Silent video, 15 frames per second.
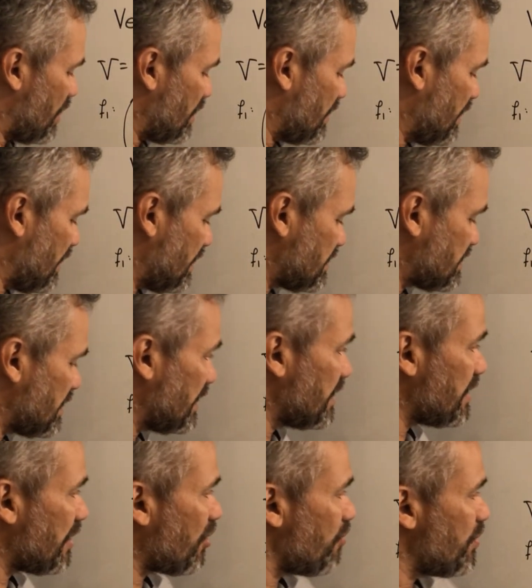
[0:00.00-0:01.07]
this
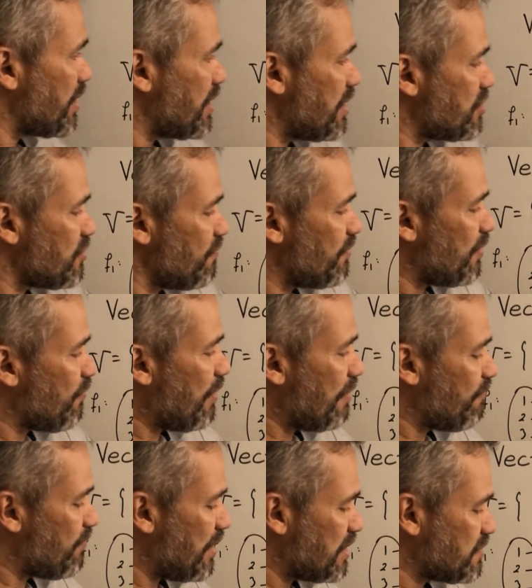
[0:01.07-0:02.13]
linear combination
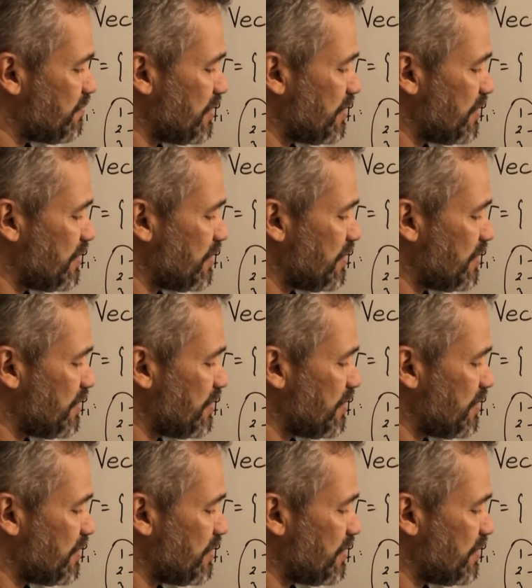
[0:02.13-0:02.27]
v1 plus